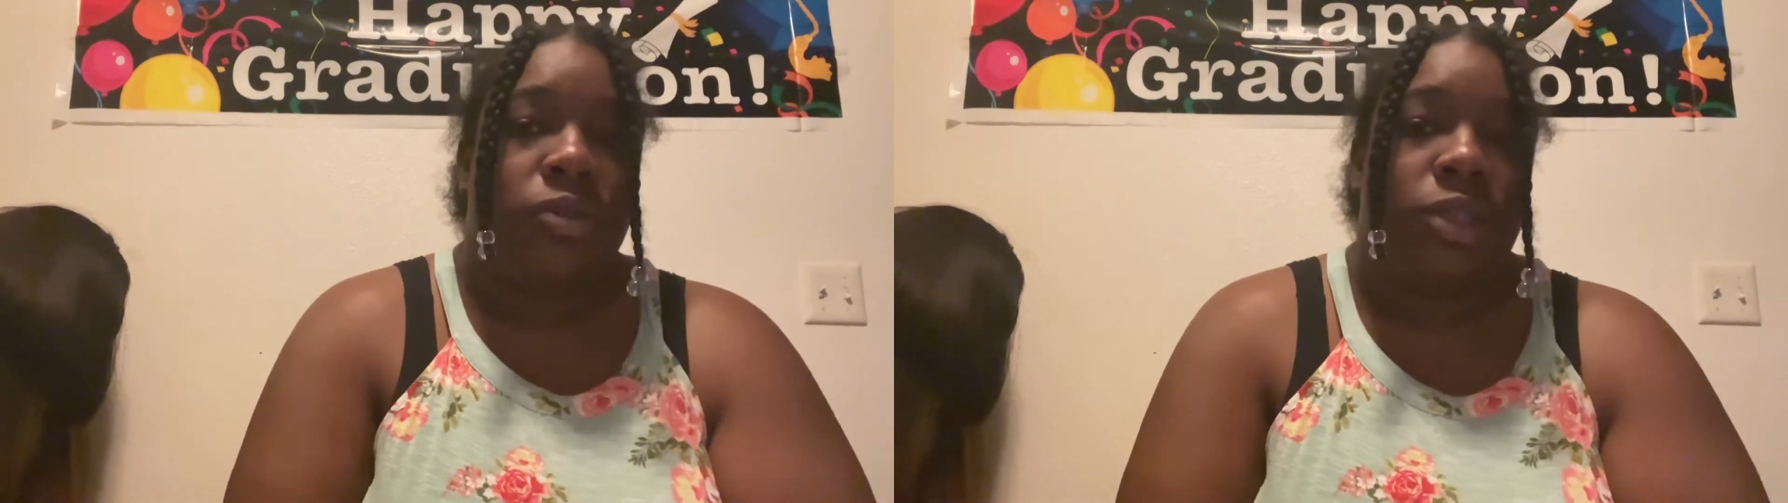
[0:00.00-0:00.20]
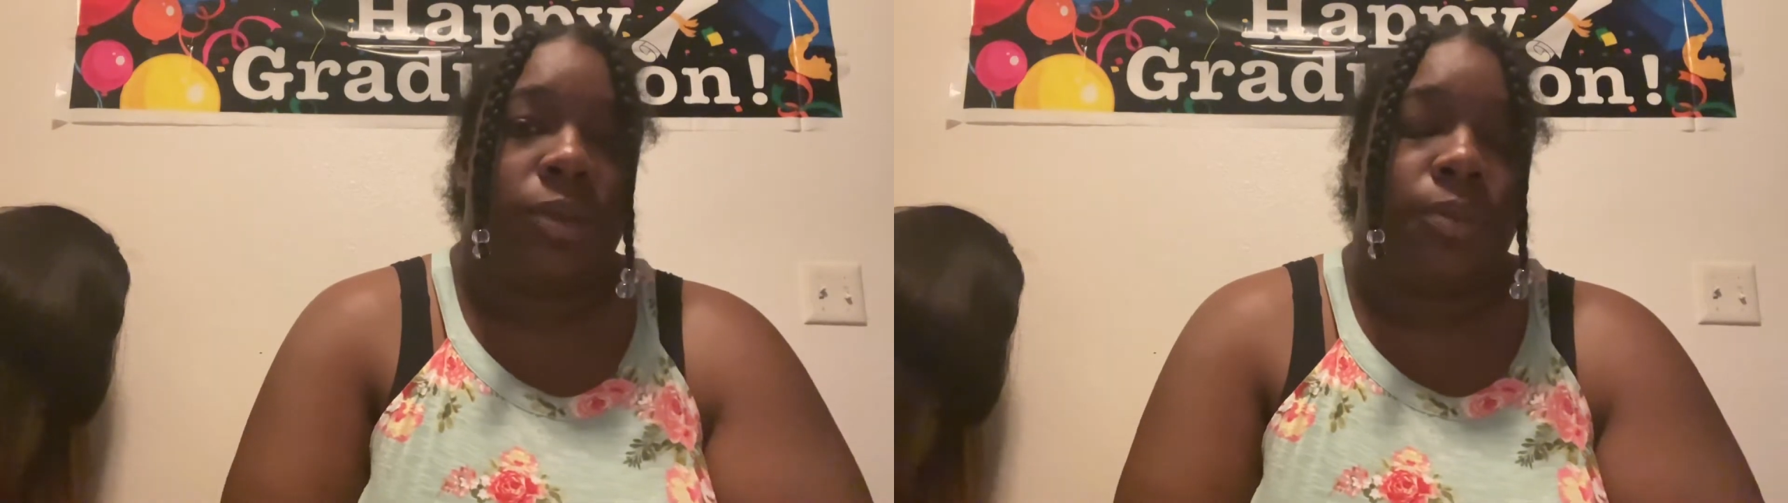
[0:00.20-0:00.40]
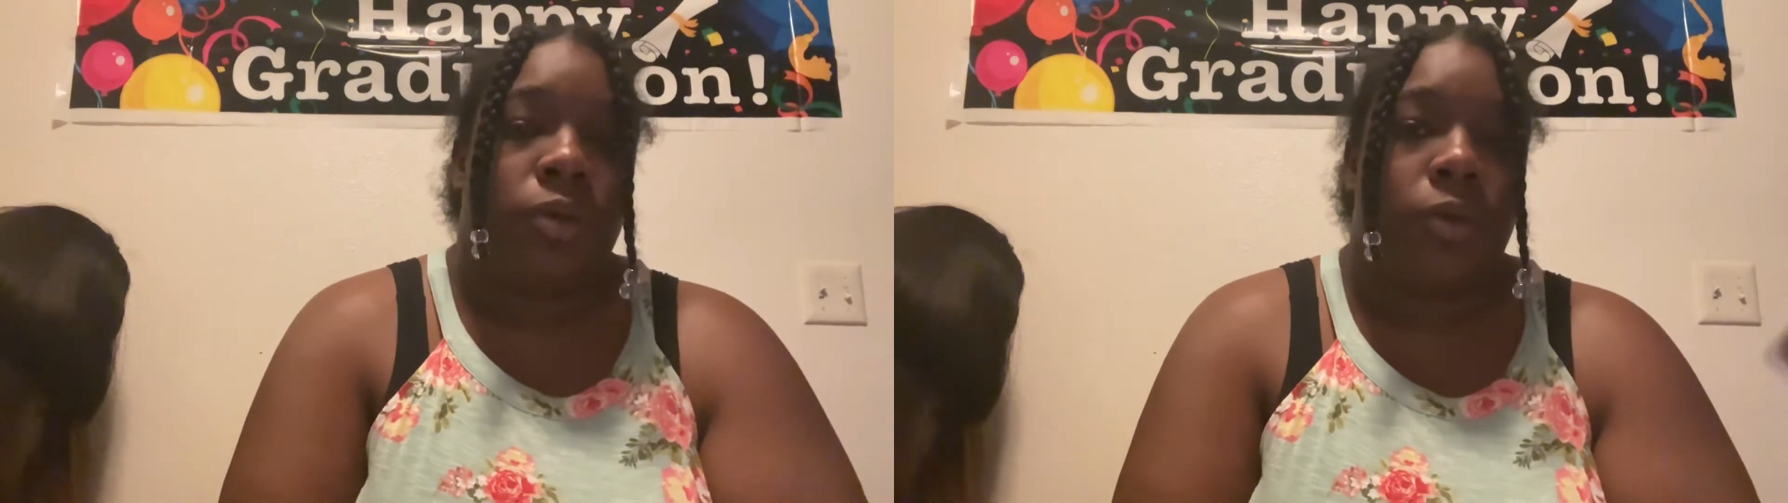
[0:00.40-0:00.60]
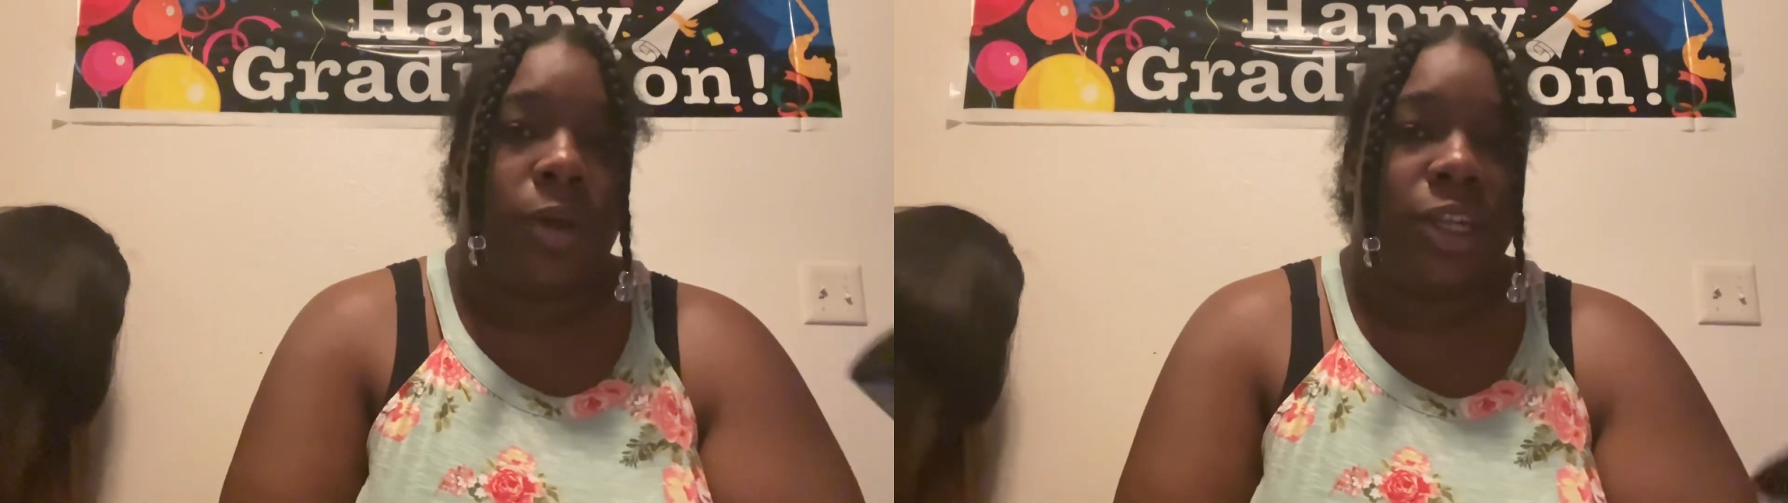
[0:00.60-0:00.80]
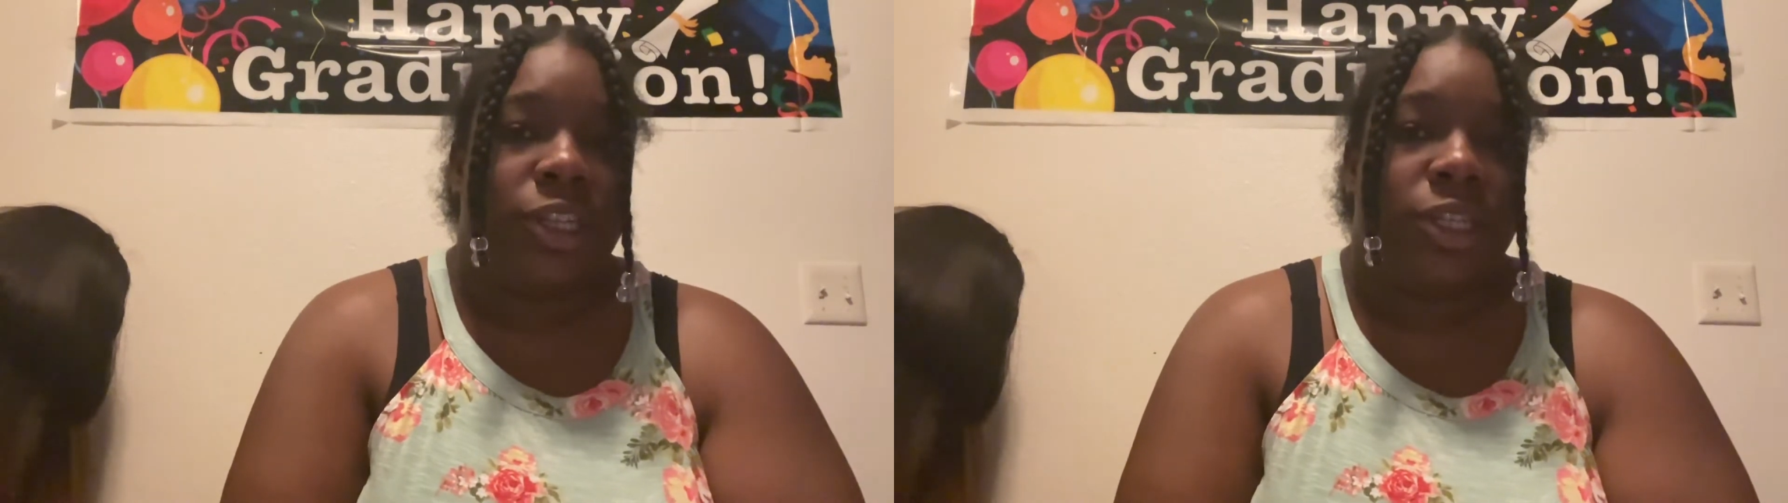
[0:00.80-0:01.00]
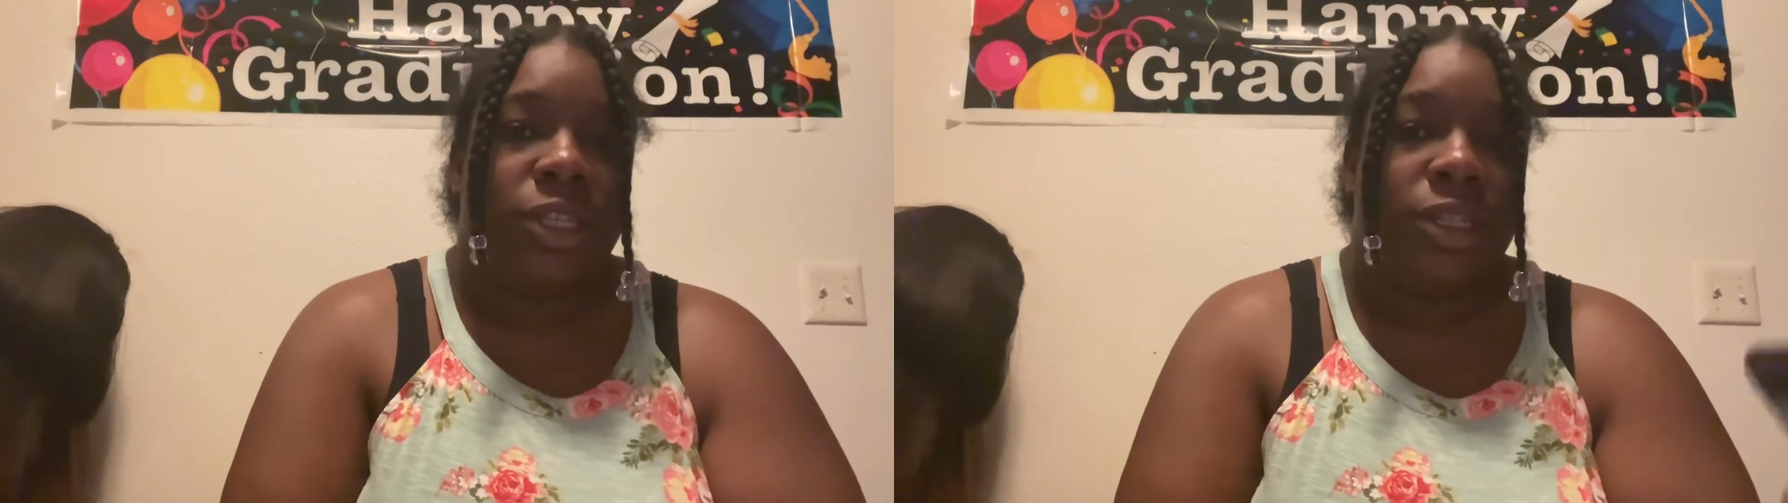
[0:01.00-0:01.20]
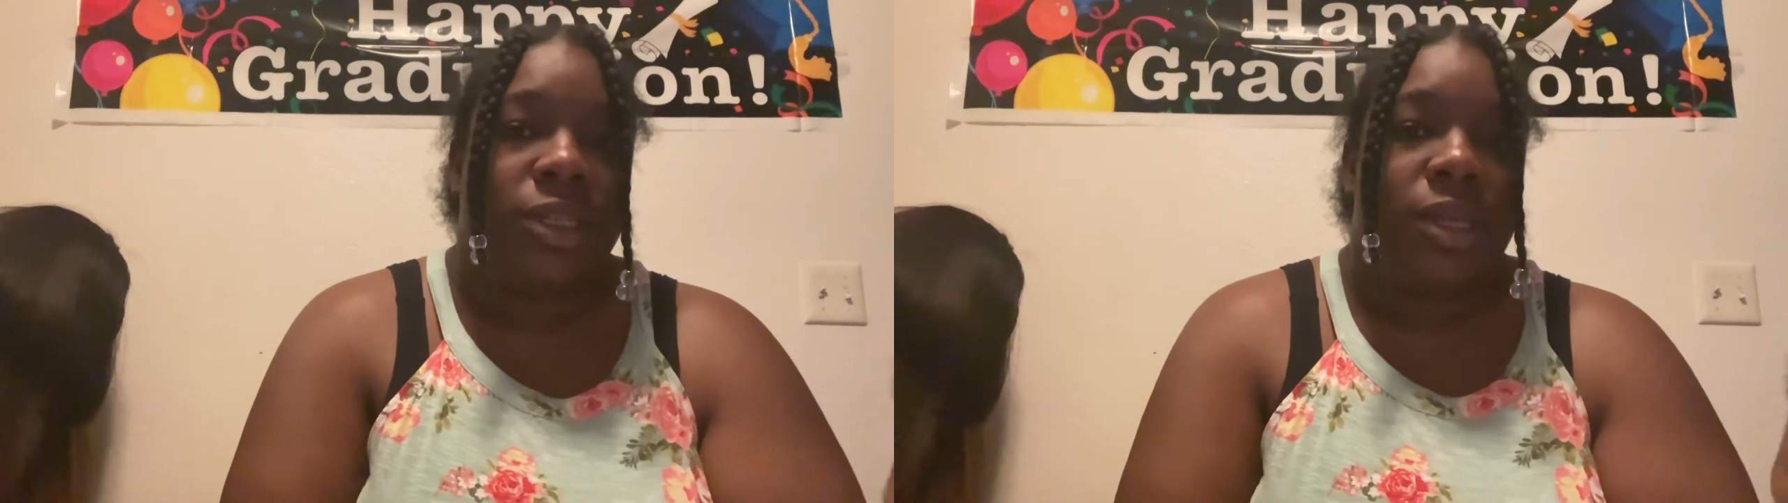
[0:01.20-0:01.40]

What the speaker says: simple questions.